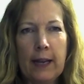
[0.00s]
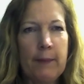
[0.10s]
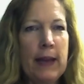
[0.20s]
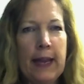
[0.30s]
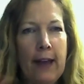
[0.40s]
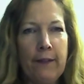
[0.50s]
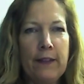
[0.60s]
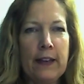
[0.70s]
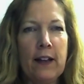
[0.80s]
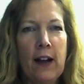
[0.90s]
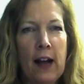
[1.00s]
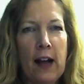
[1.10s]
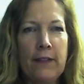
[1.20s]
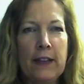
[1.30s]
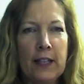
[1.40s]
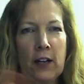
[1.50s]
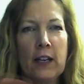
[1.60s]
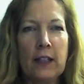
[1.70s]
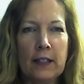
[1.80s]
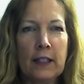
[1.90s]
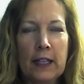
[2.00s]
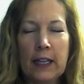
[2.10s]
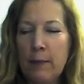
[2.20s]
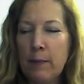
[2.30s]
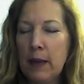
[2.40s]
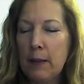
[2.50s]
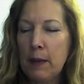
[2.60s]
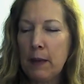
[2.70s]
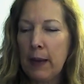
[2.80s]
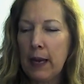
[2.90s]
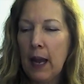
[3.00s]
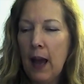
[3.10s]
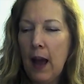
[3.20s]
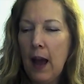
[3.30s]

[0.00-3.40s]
and my caffeine coffee is already instilling in me. But yeah,